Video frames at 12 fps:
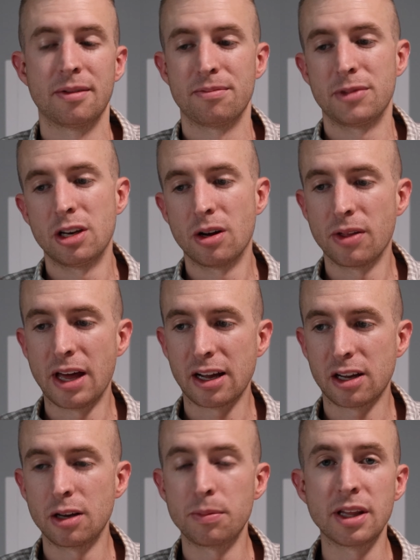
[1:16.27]
you know,
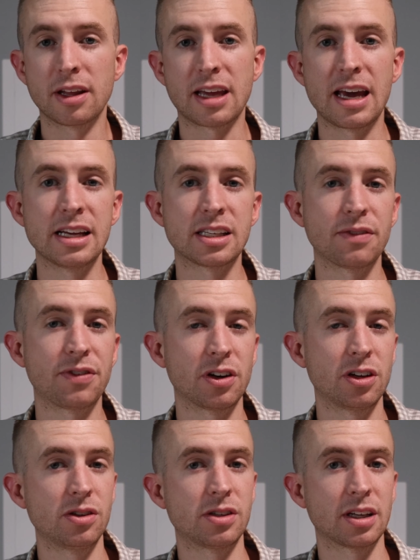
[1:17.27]
that could be the case if you're
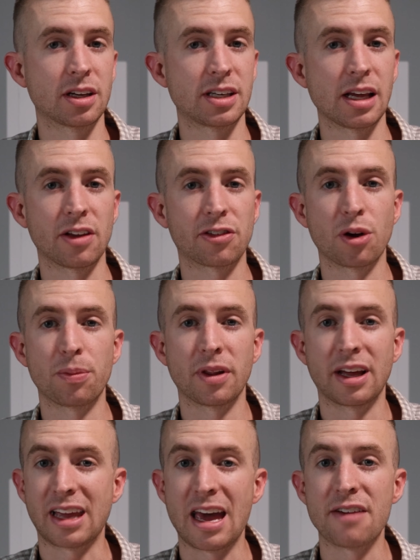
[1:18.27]
using a telescope at
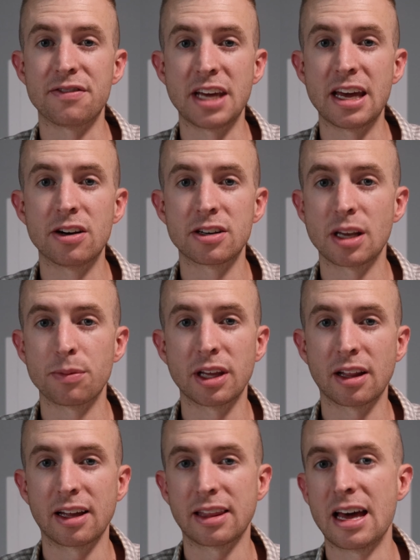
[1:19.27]
like f10 or something
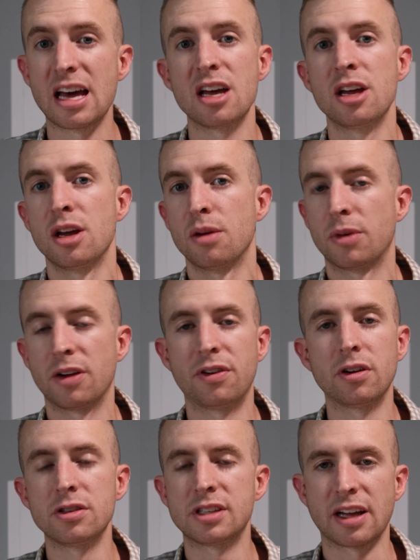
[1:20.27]
like that, but if
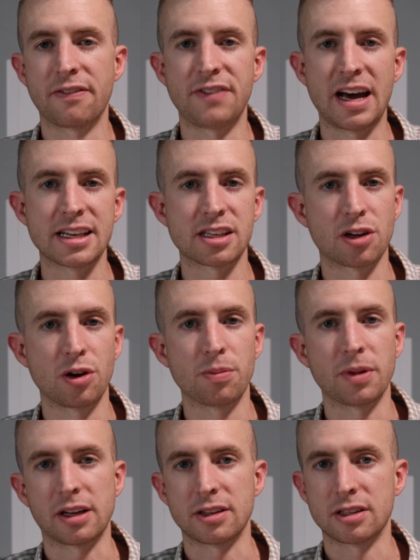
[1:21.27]
you're using a fast scope
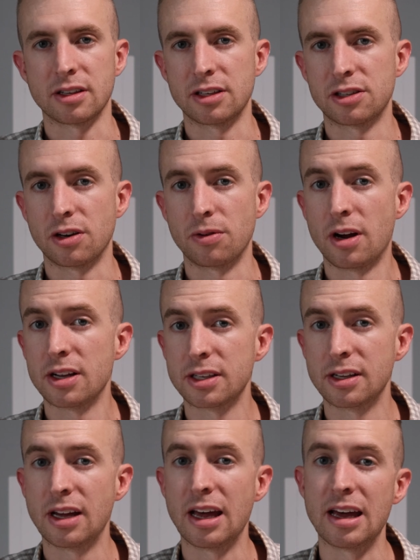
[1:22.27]
like a Celestron
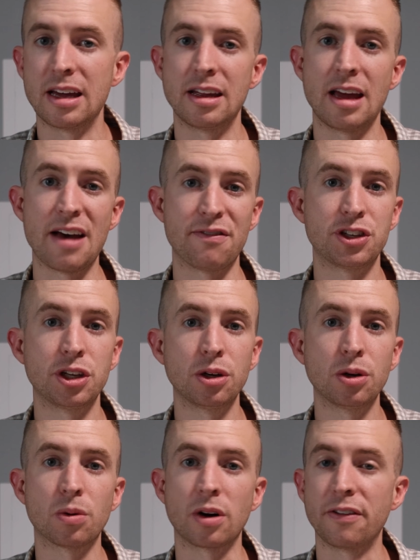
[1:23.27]
Rasa at
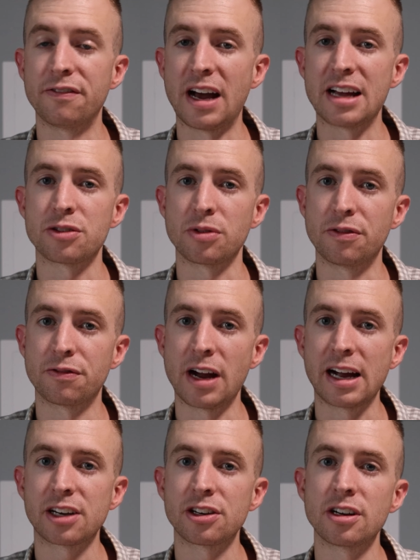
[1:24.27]
f2 or a fast
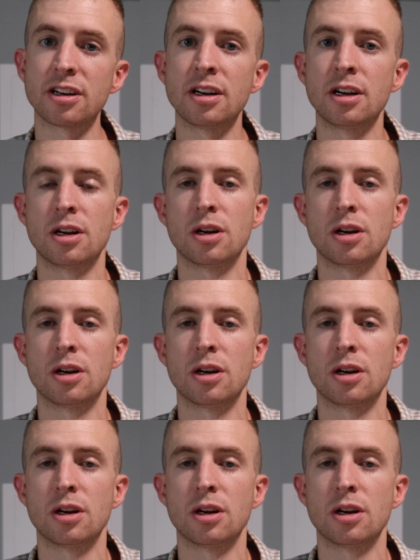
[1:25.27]
refractor